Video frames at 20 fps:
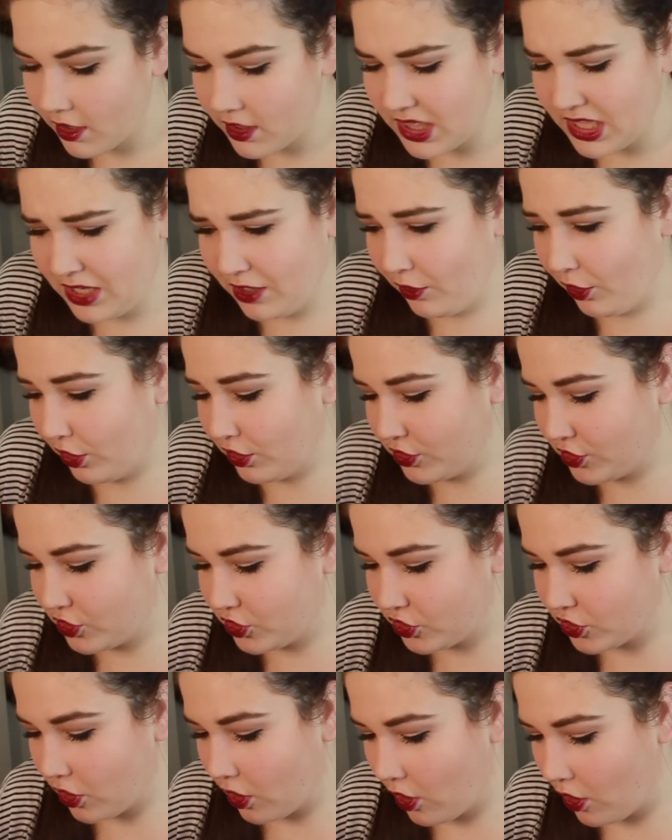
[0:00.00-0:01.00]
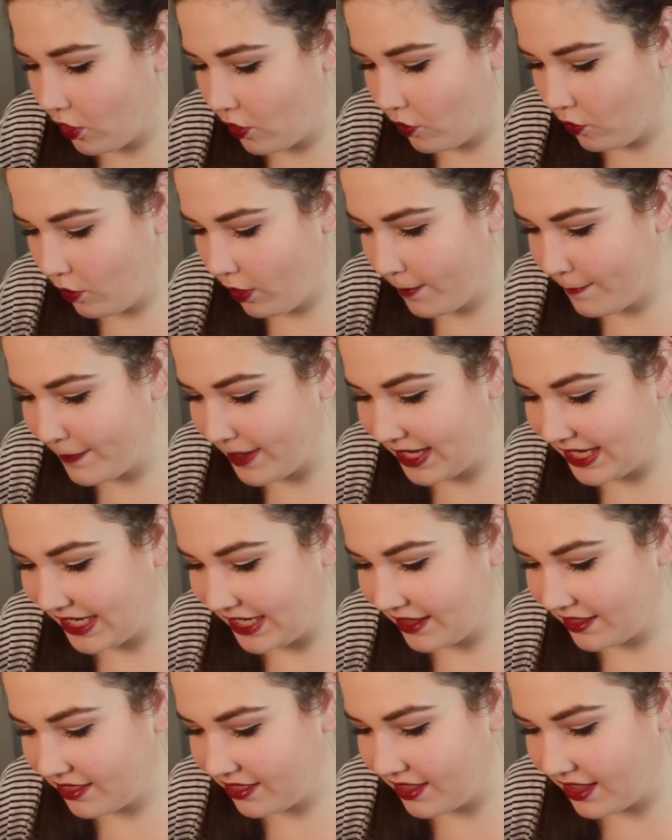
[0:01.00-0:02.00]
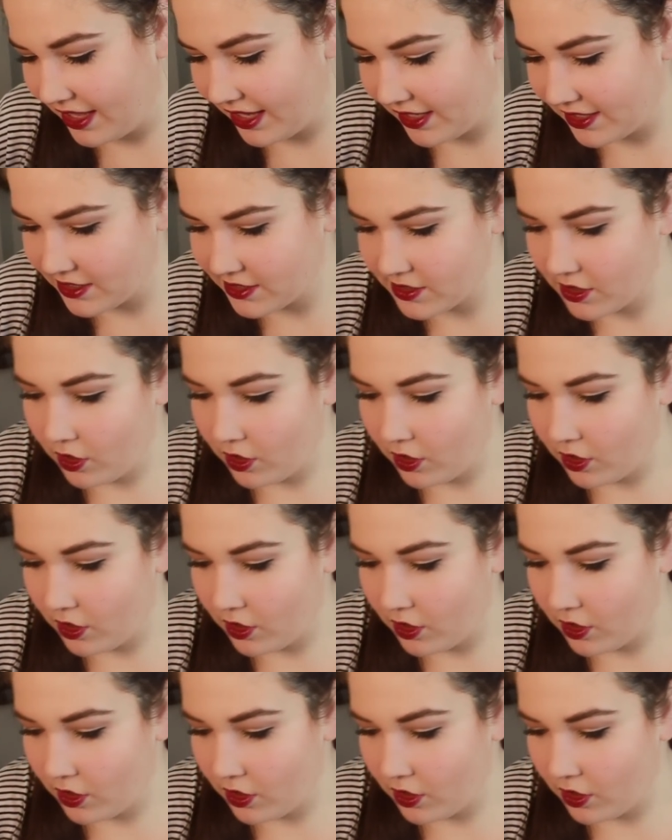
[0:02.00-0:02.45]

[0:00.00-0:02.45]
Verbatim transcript: There are so many things.